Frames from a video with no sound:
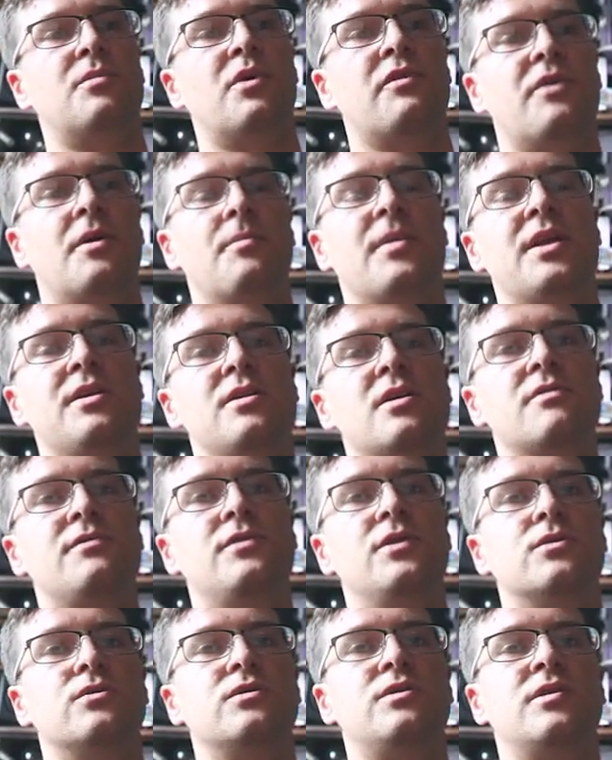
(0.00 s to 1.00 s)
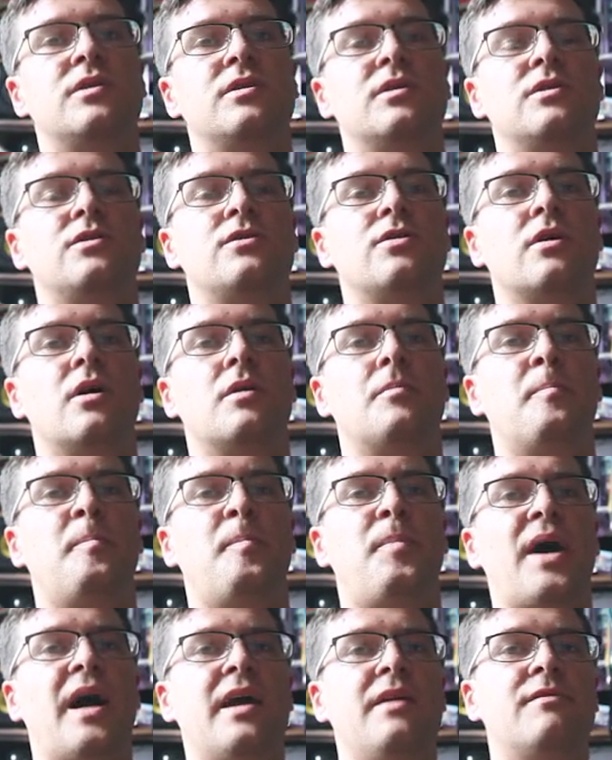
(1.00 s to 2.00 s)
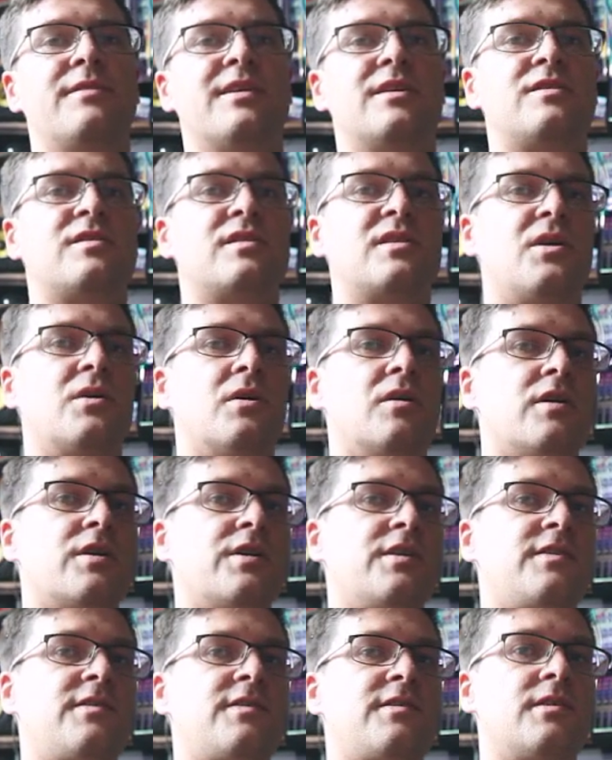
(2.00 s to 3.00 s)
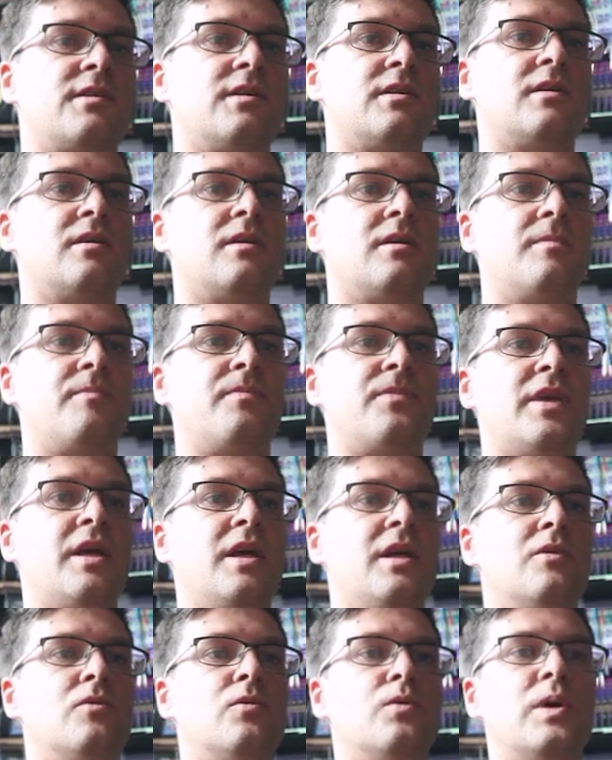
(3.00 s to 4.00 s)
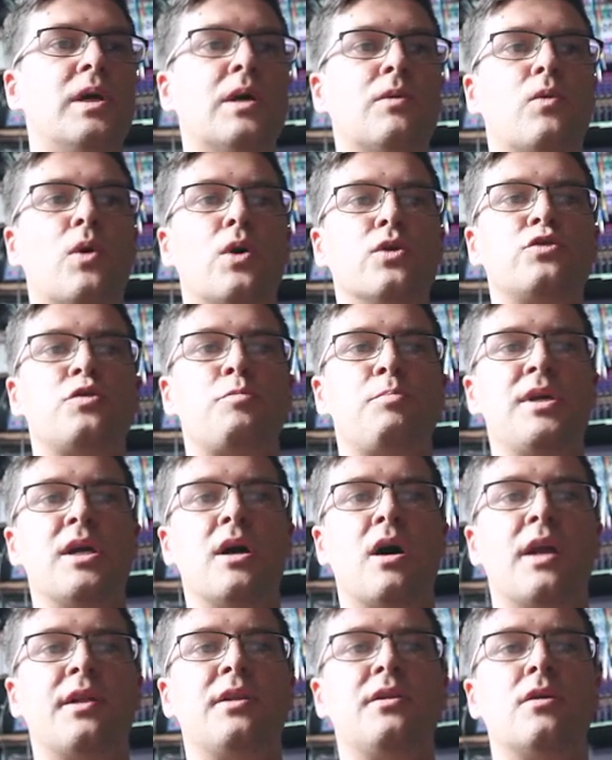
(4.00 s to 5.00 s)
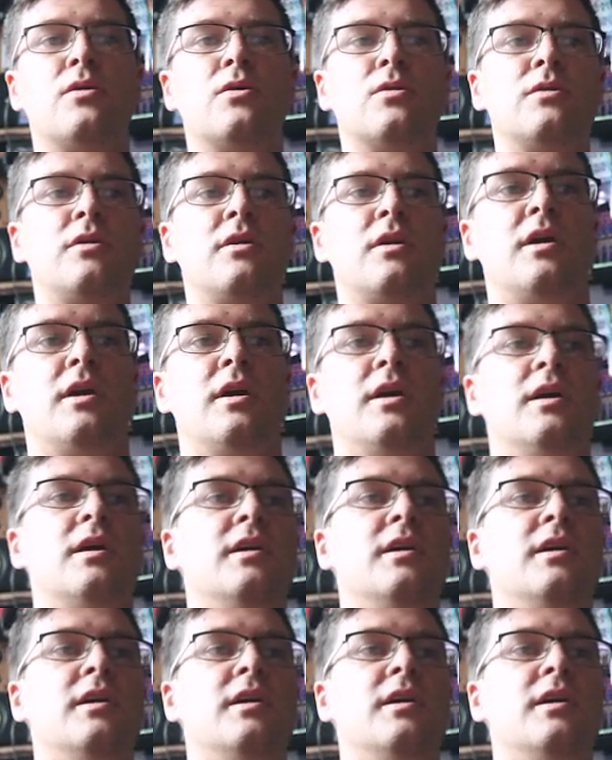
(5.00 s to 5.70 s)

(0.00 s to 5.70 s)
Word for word: For many of you, the term pivot chords um, won't be unknown.